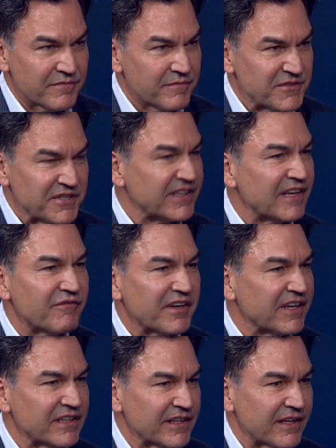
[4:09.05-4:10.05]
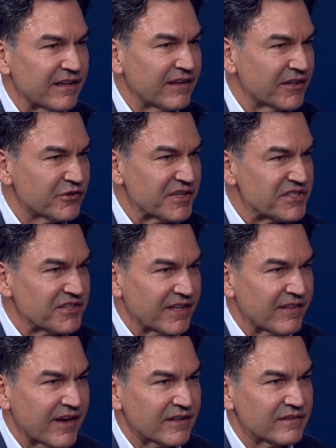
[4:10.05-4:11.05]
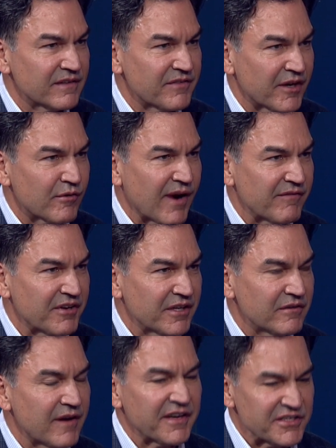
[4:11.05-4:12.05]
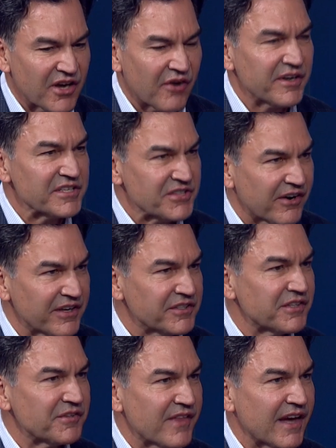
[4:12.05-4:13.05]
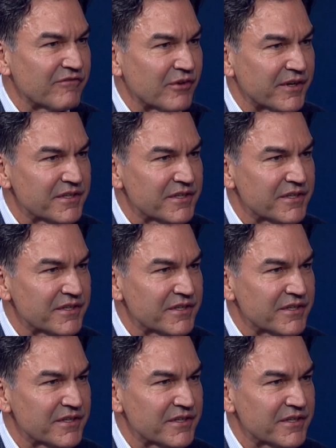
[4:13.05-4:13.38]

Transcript: significantly increasing their revenue, and he's already starting to do that for